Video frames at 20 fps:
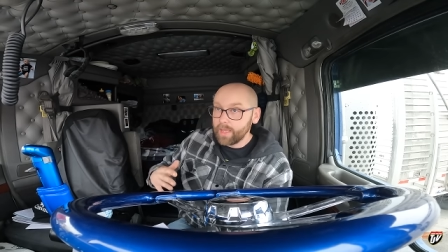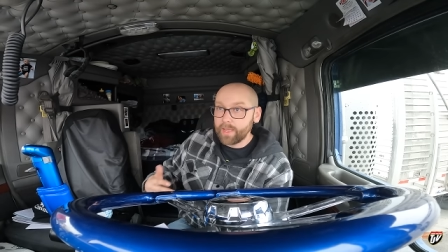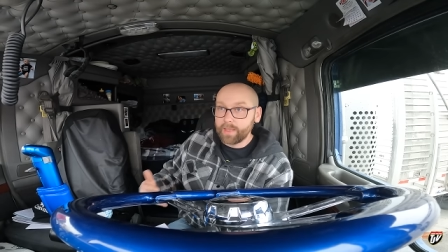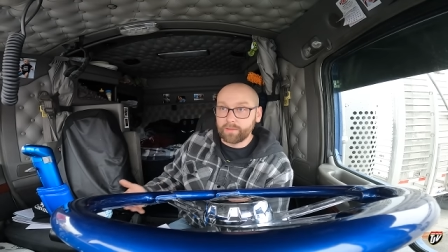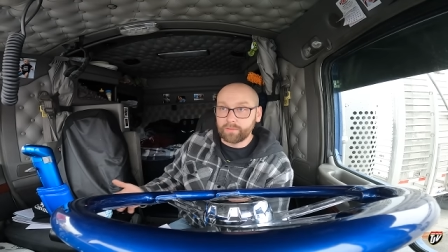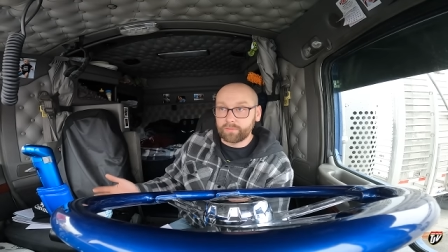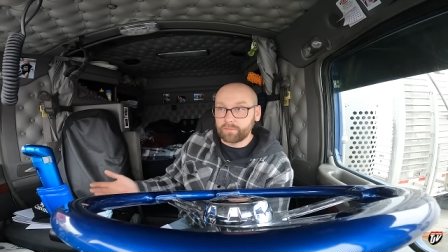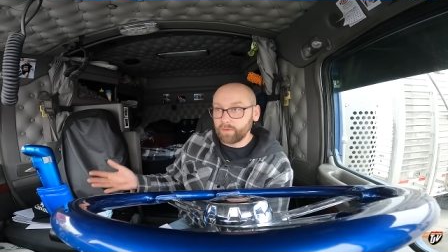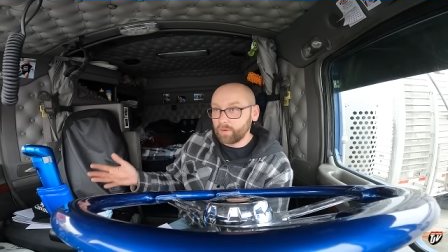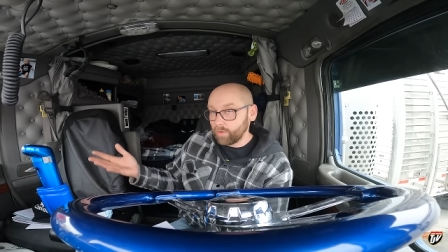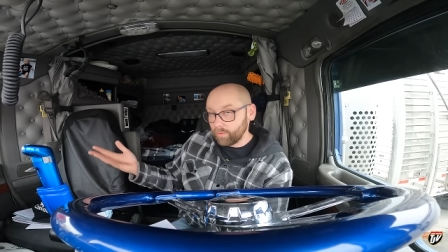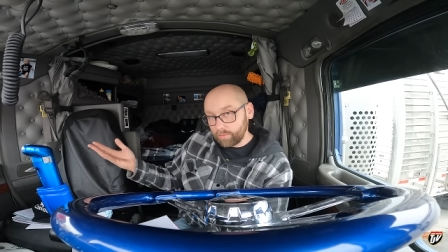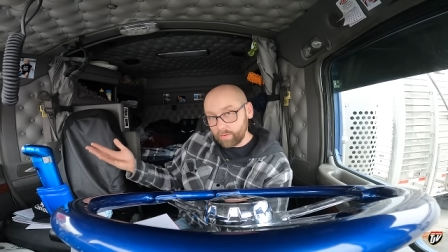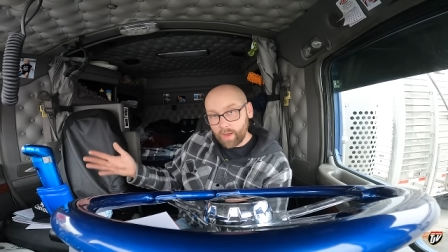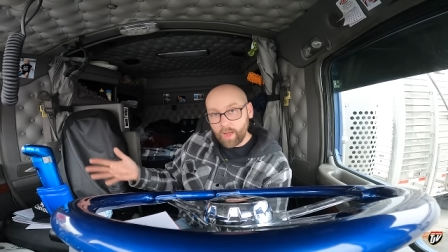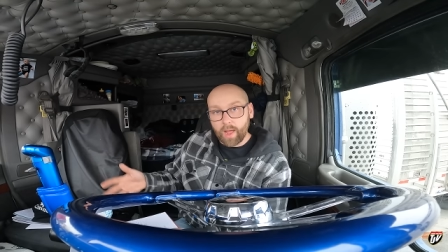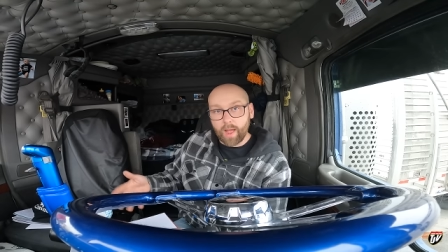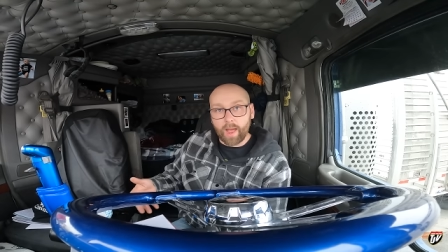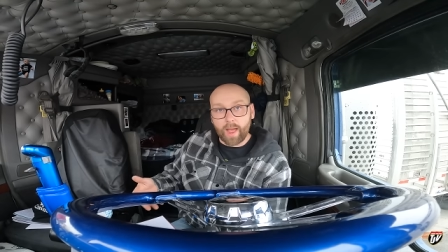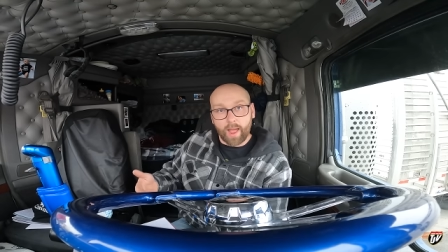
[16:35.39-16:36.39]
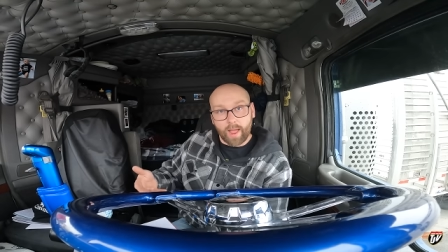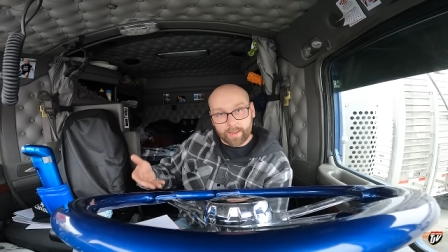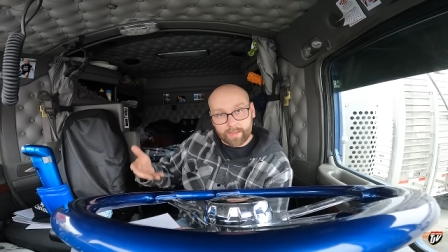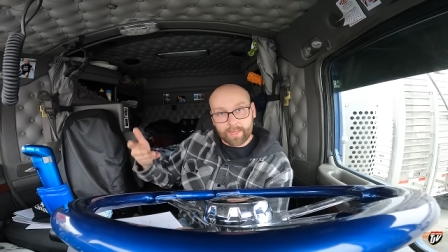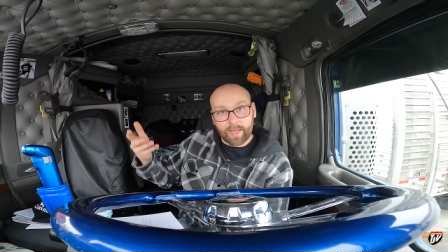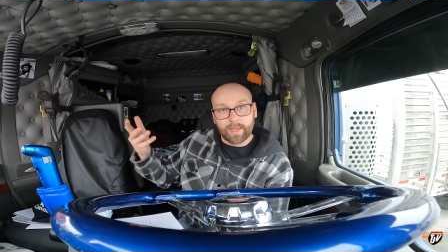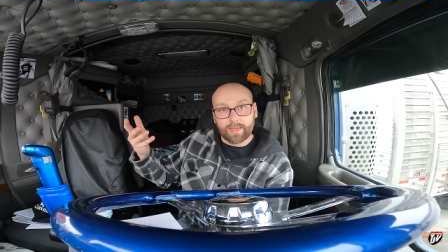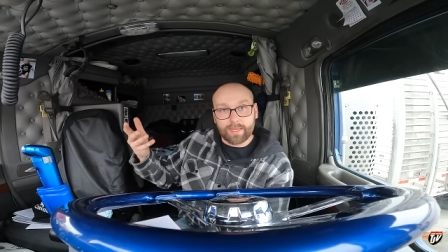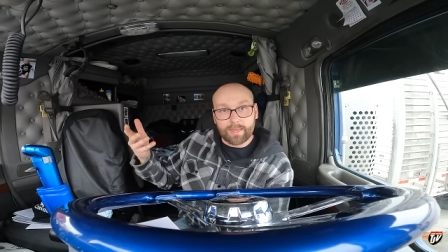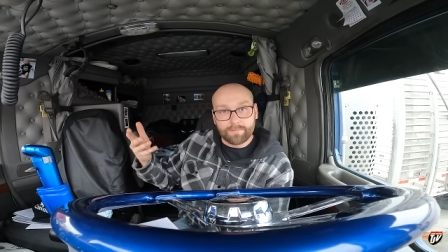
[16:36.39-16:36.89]
And so uh, I,
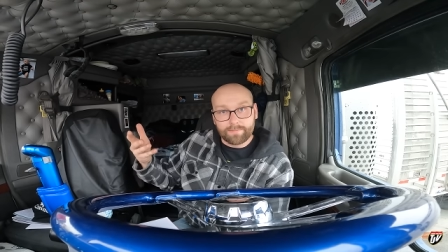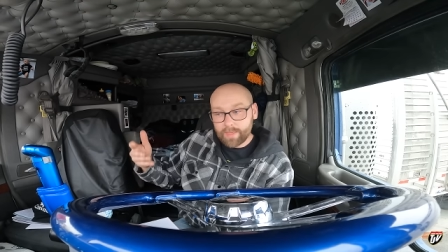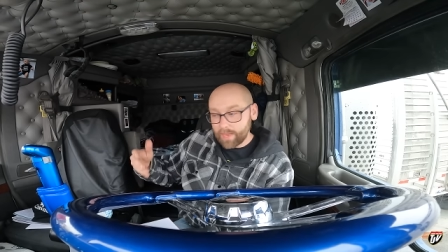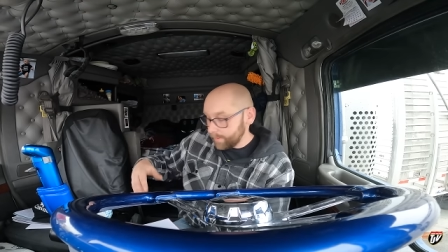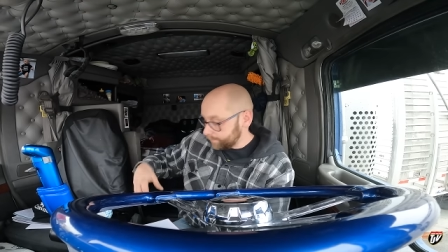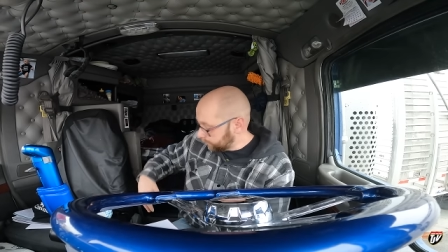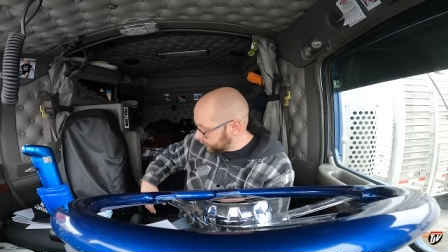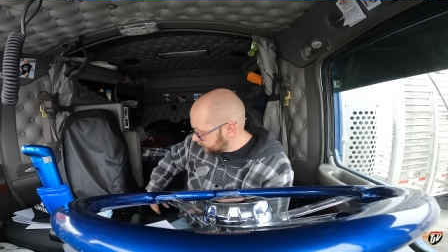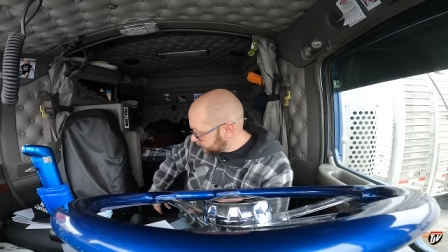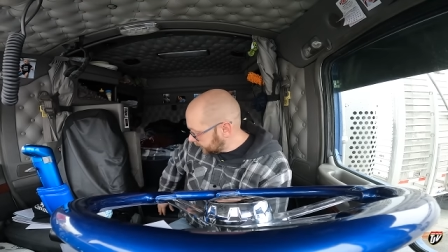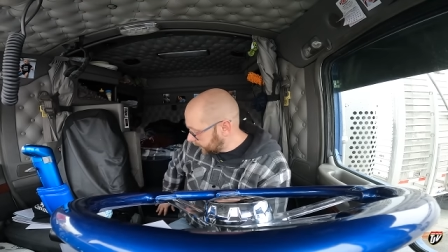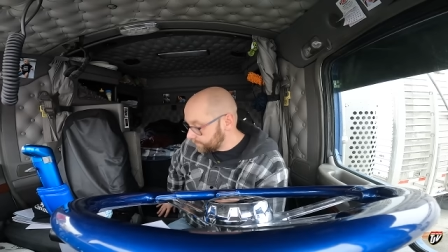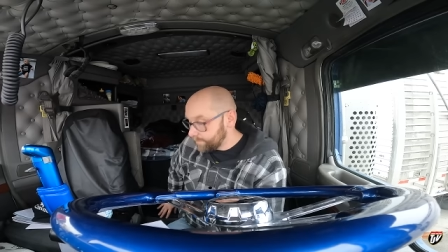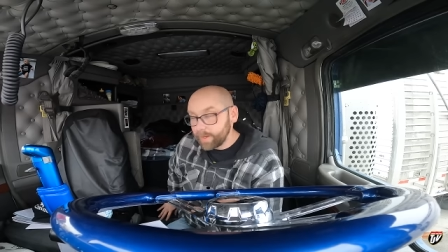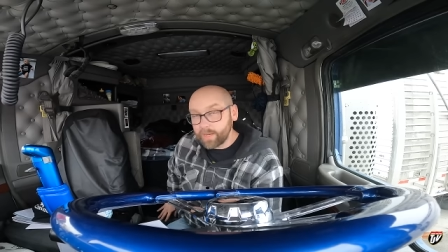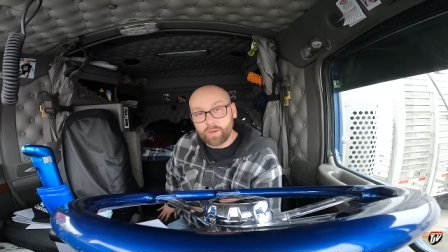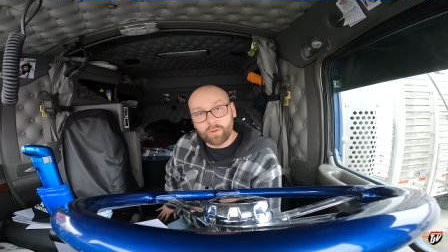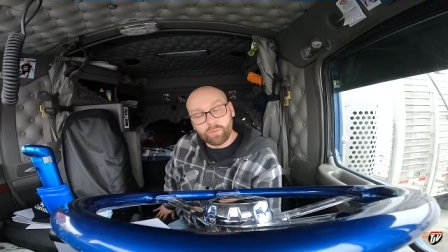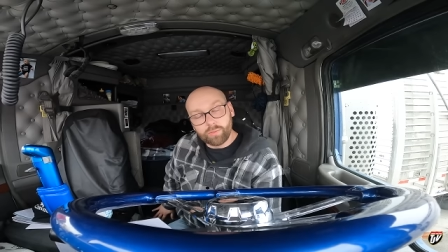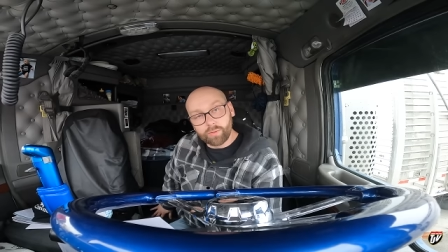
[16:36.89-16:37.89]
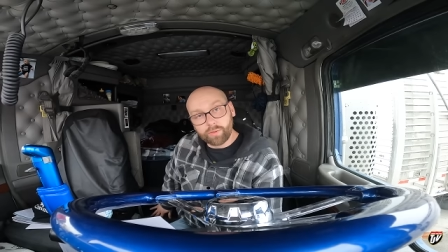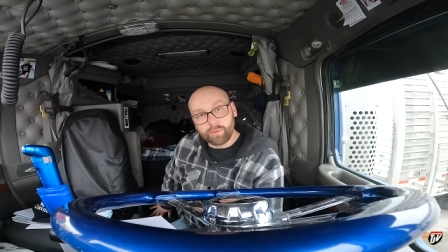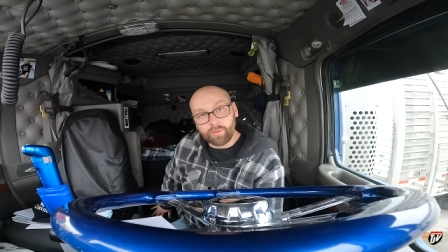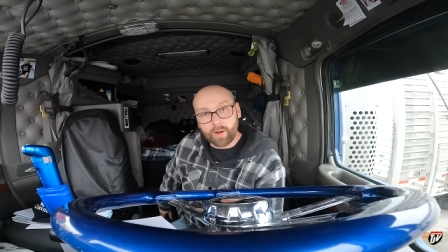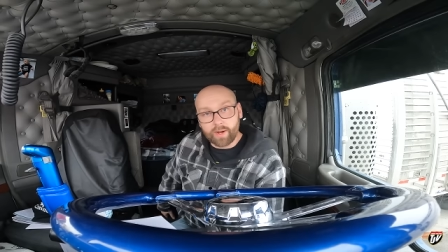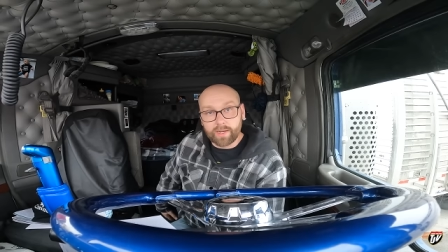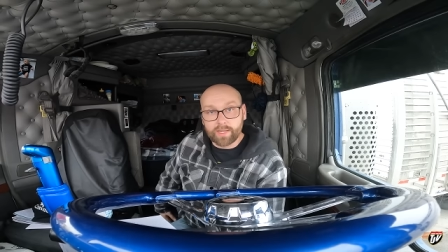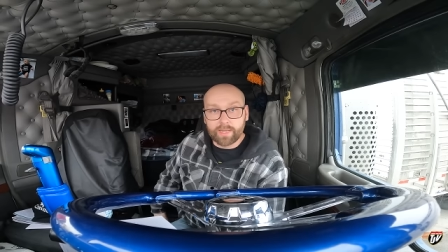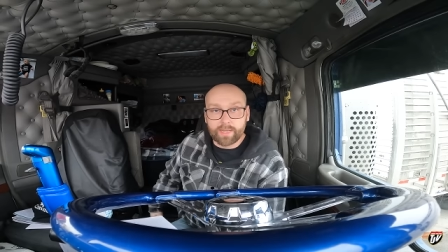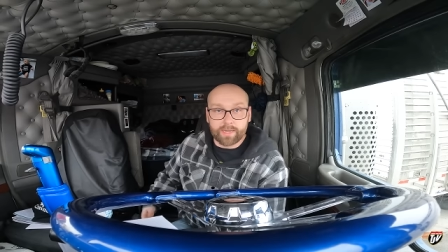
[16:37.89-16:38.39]
I keep that up. Plus I have my cooler
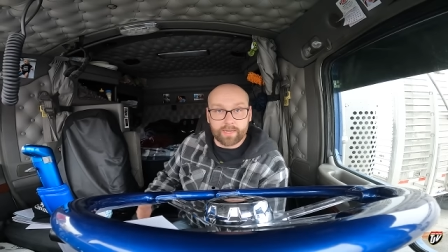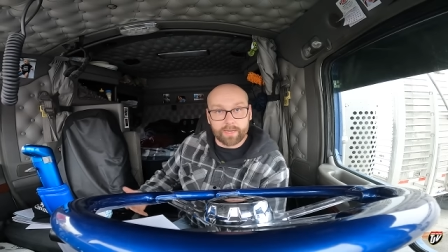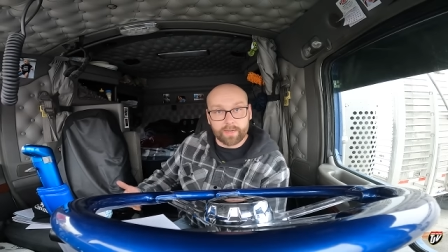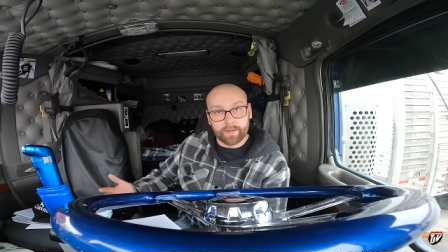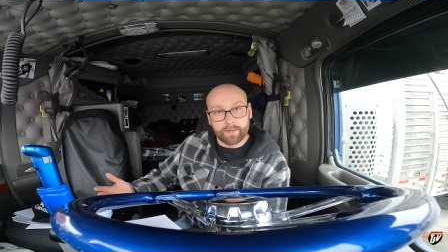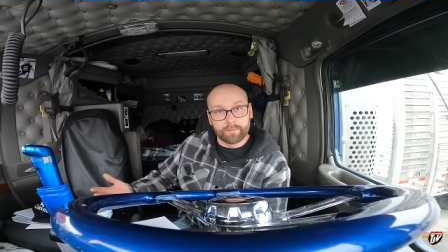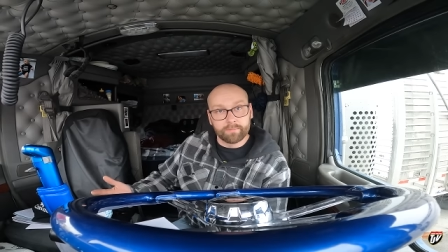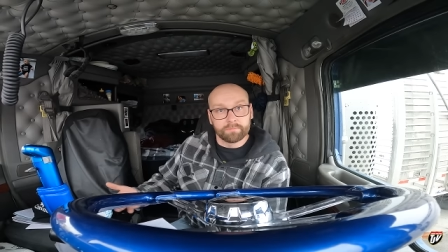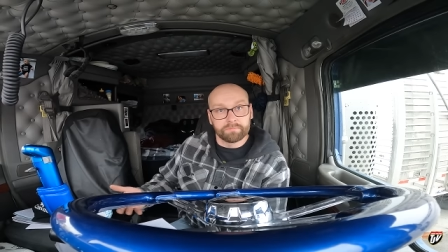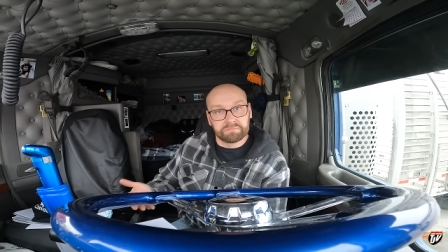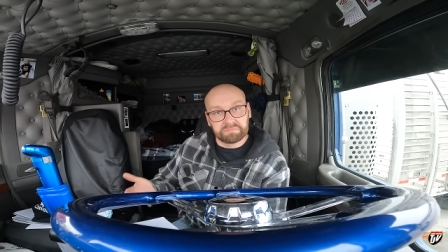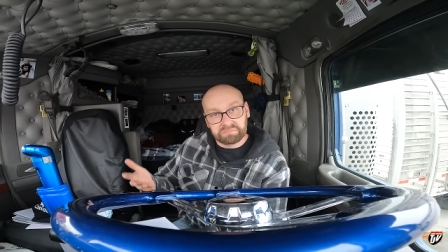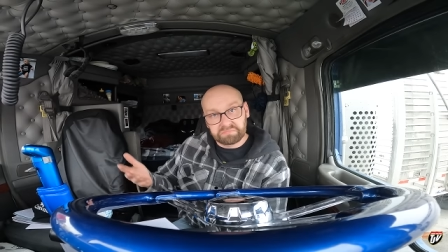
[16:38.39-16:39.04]
running in here.